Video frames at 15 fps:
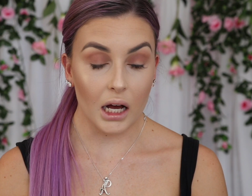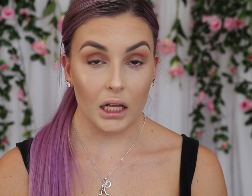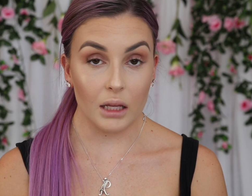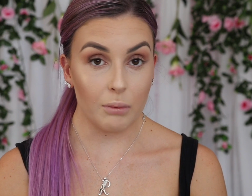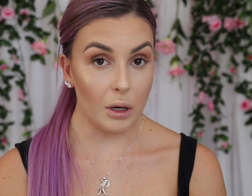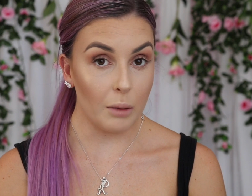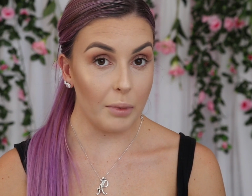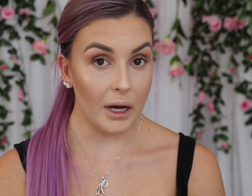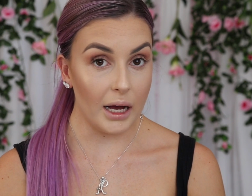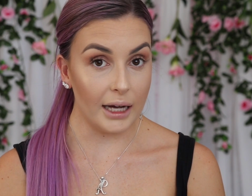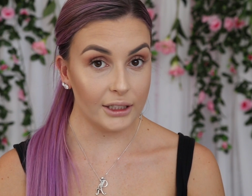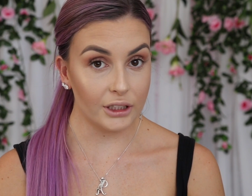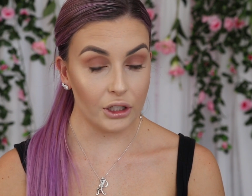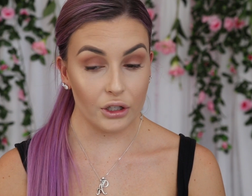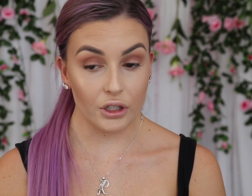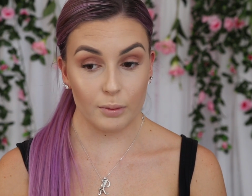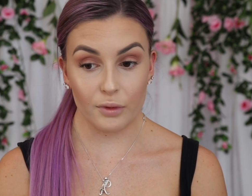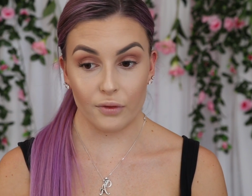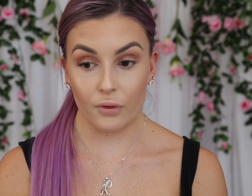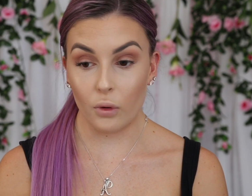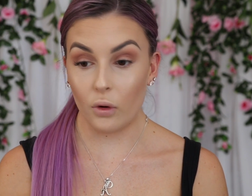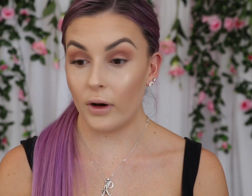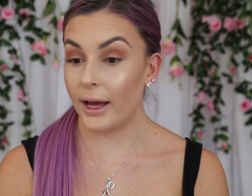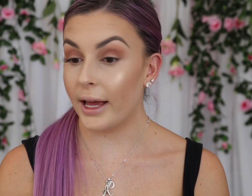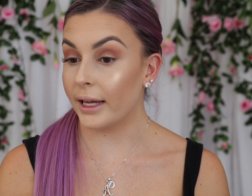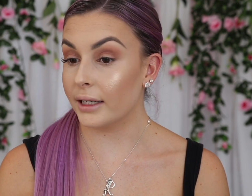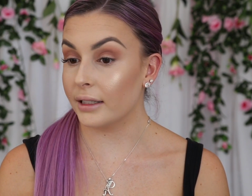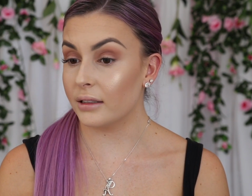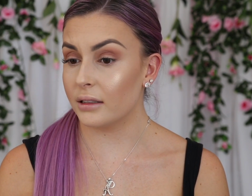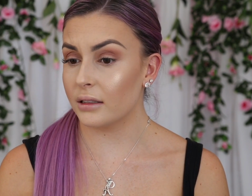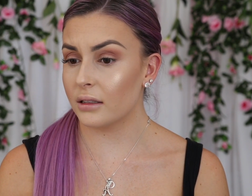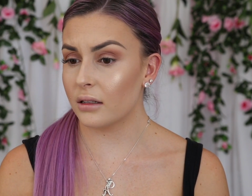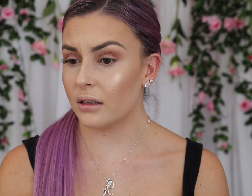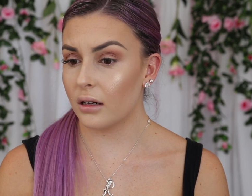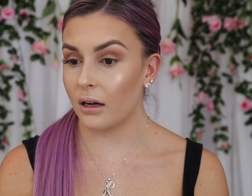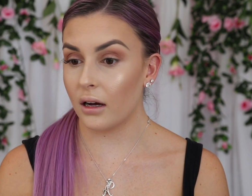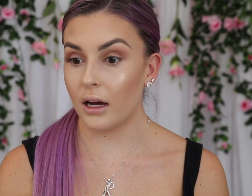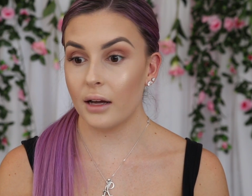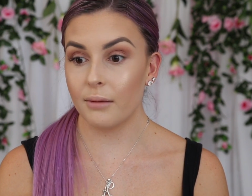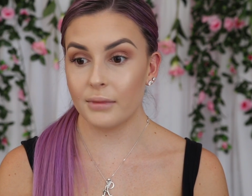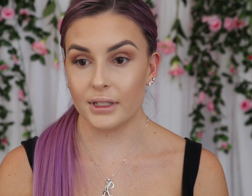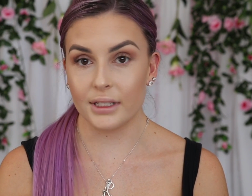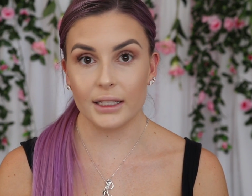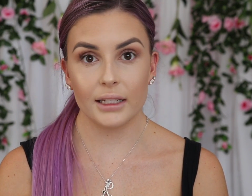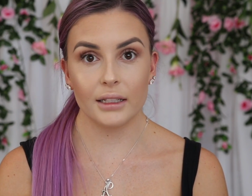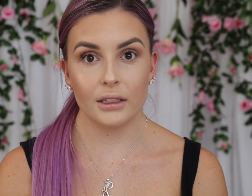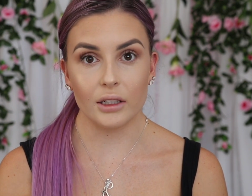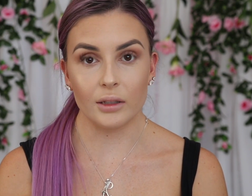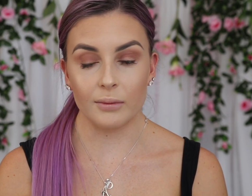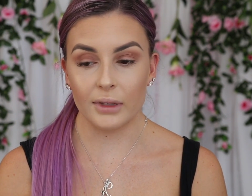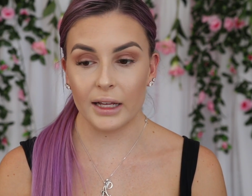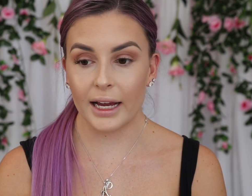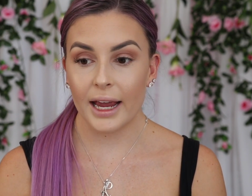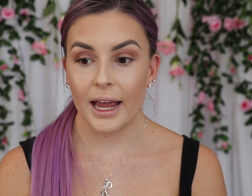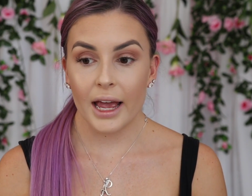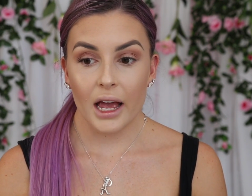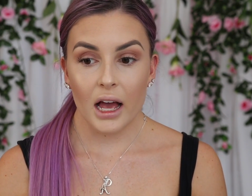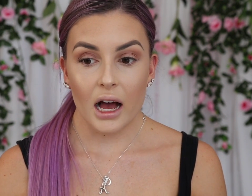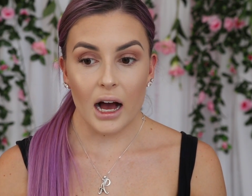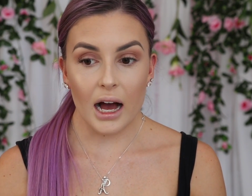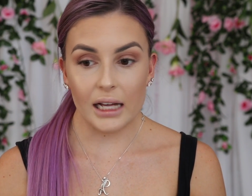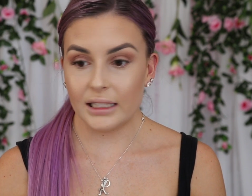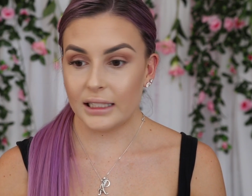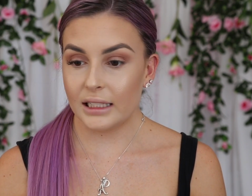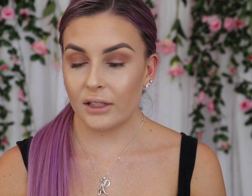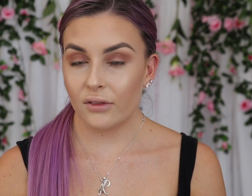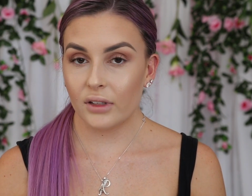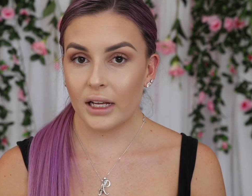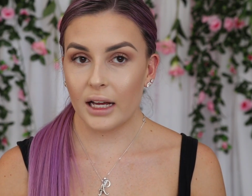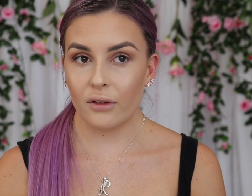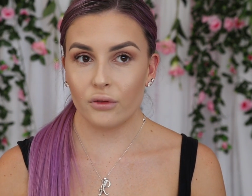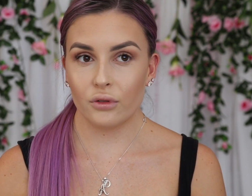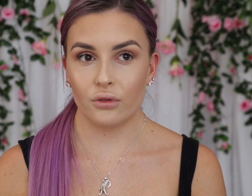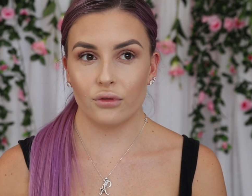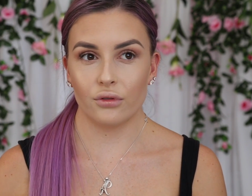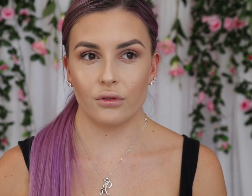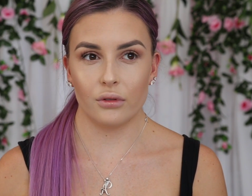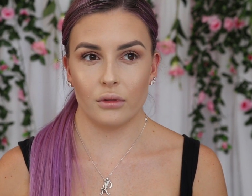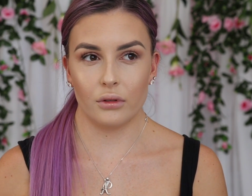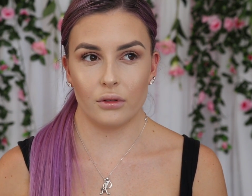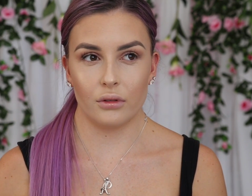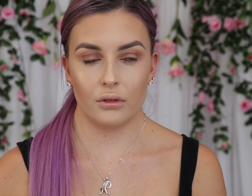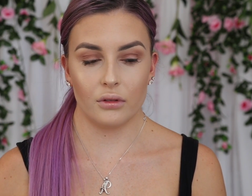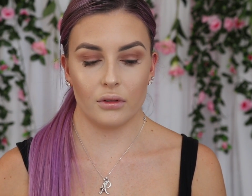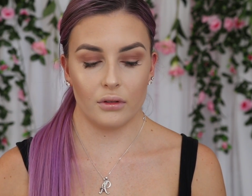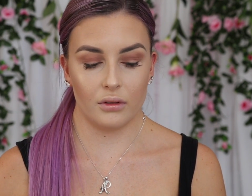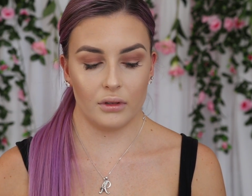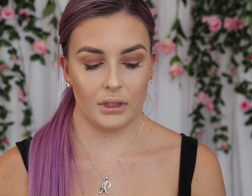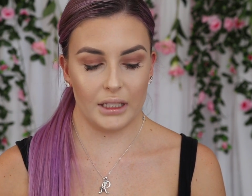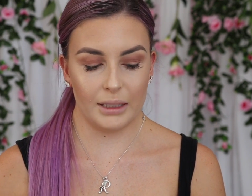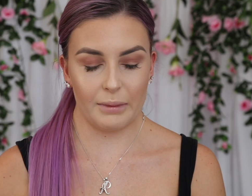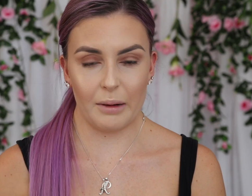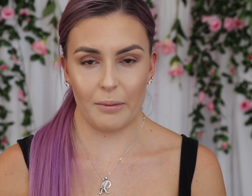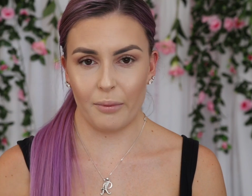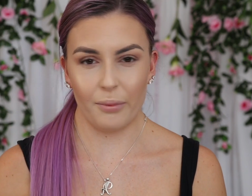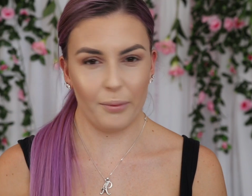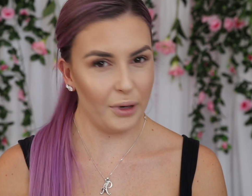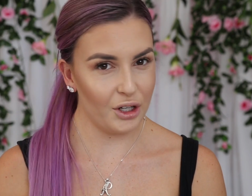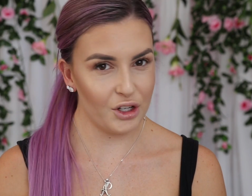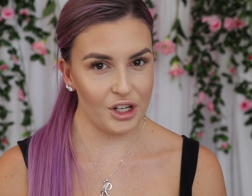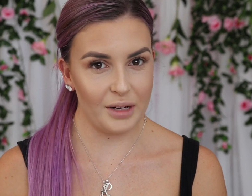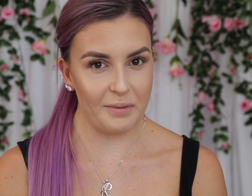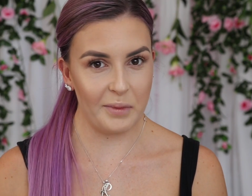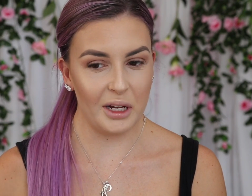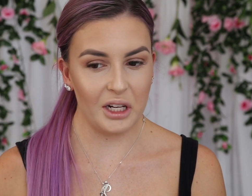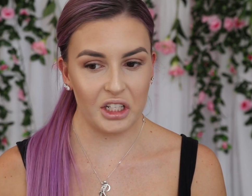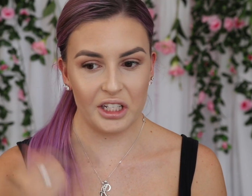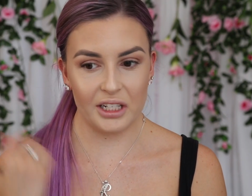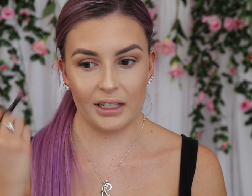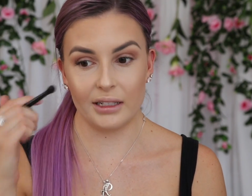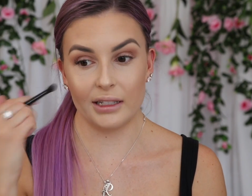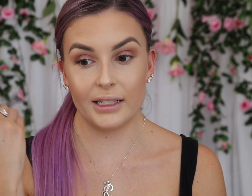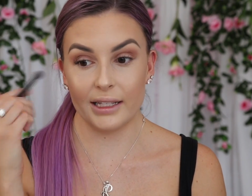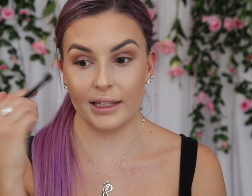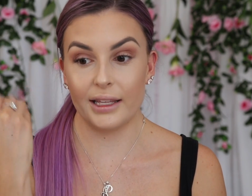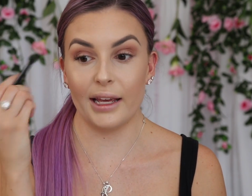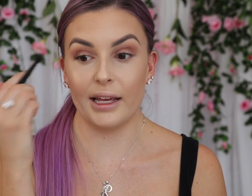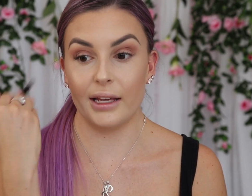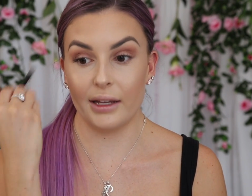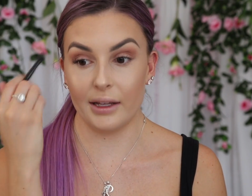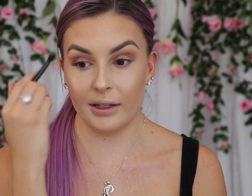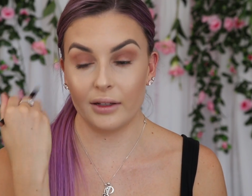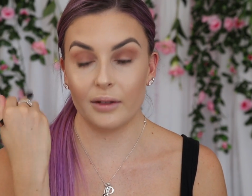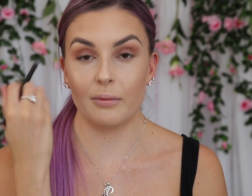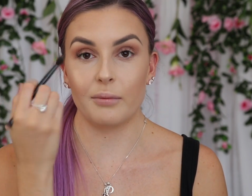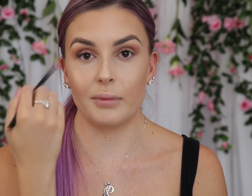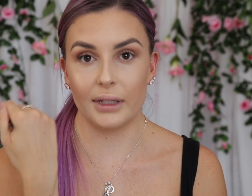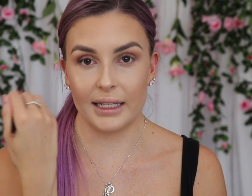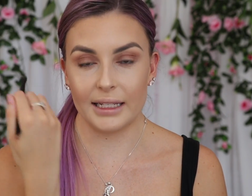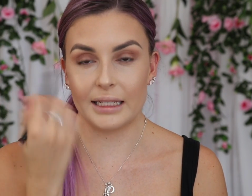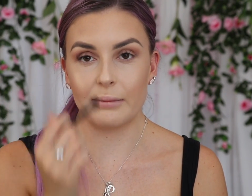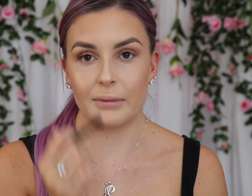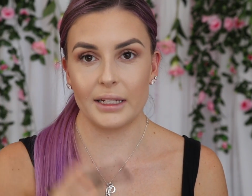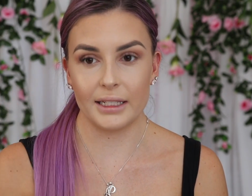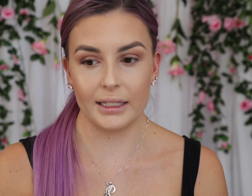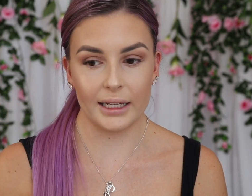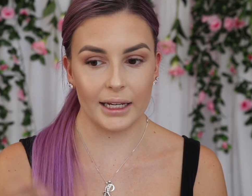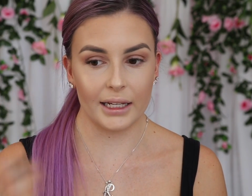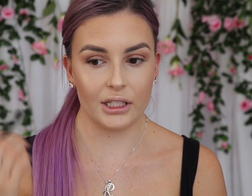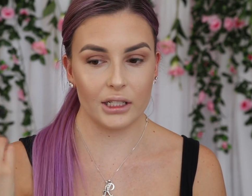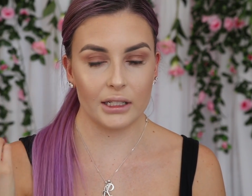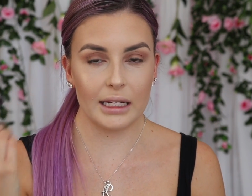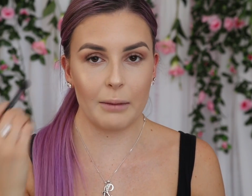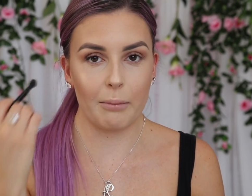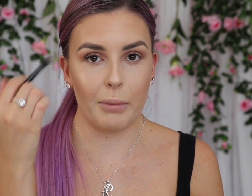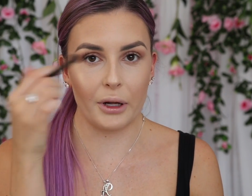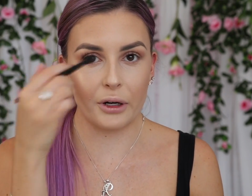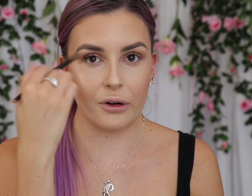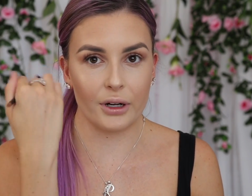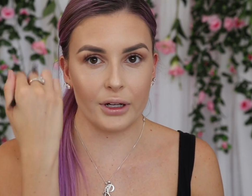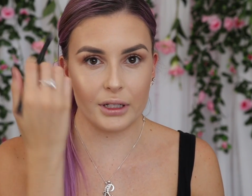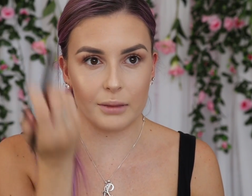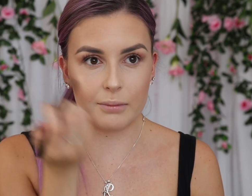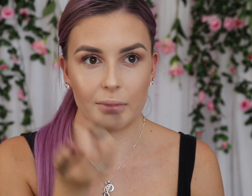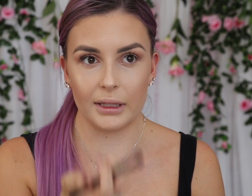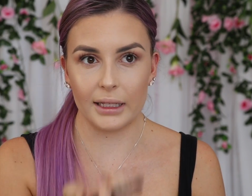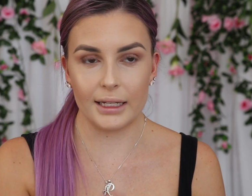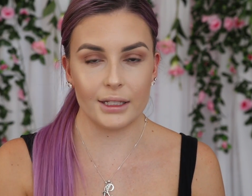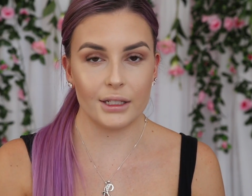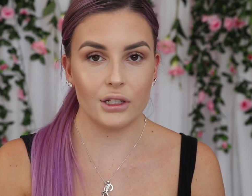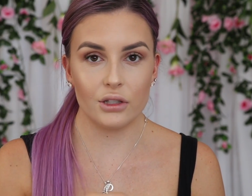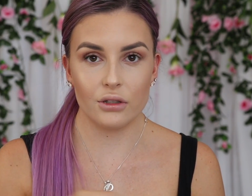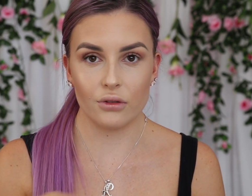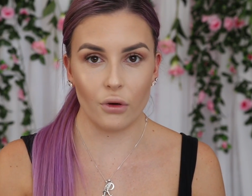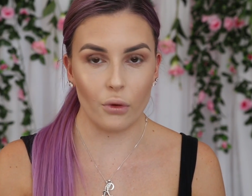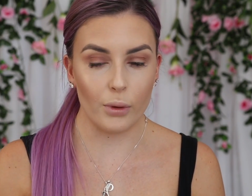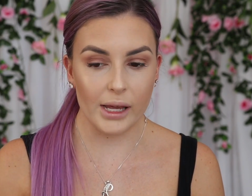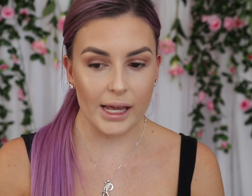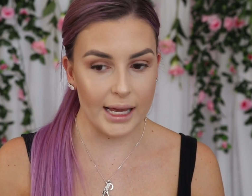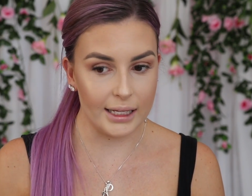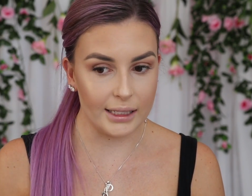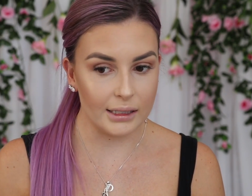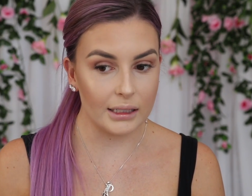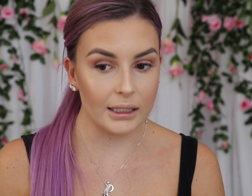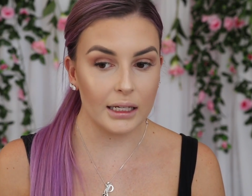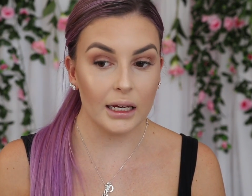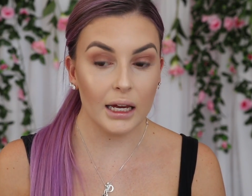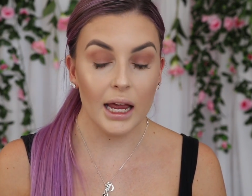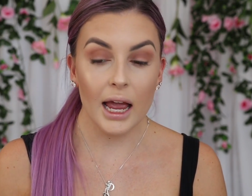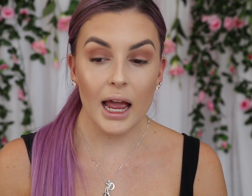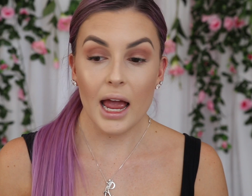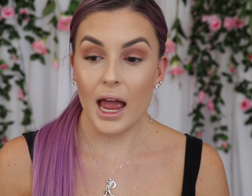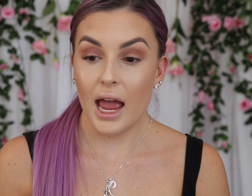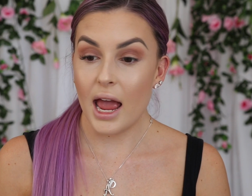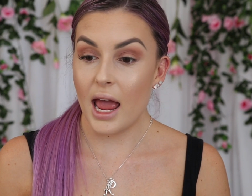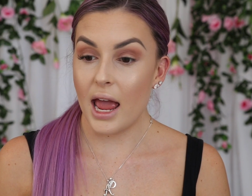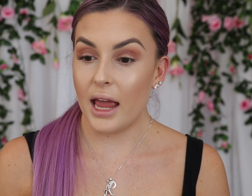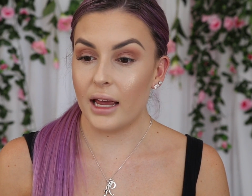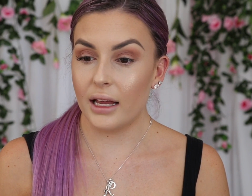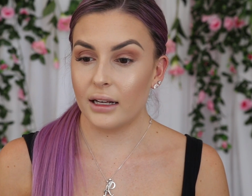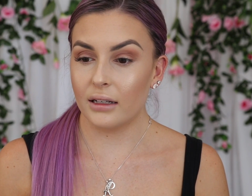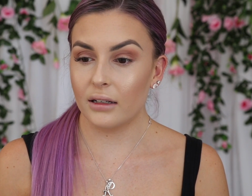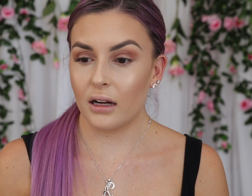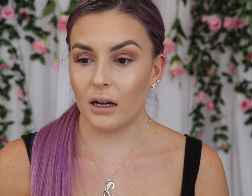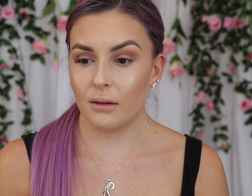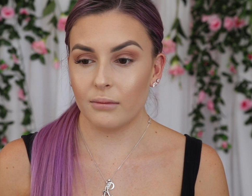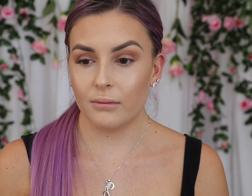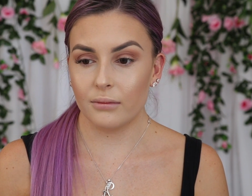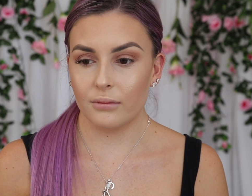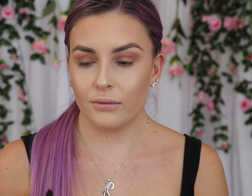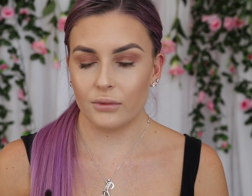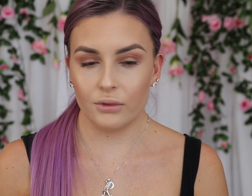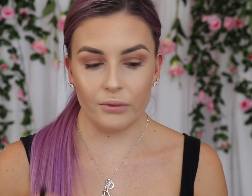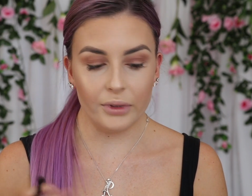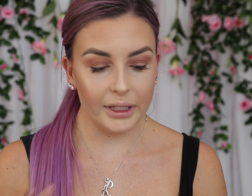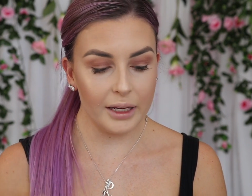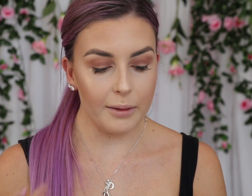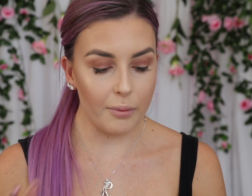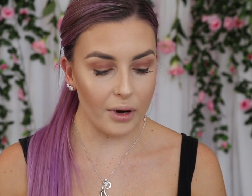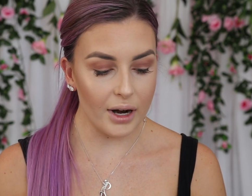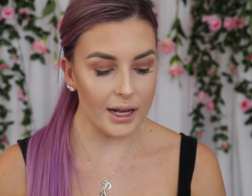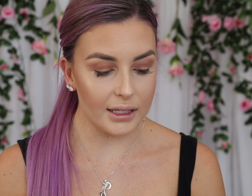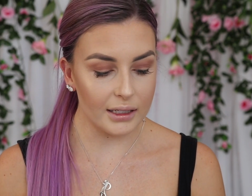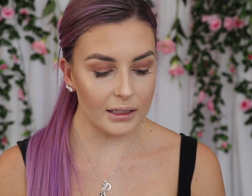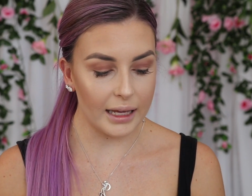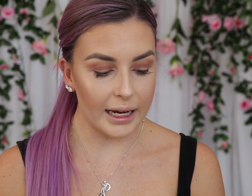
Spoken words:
Colourpop eyeshadows before, and I'm digging them. Like, I didn't even have to dip my brush in much and sit there blending. Like, it's just like butter and just blended so easily, and I'm really impressed.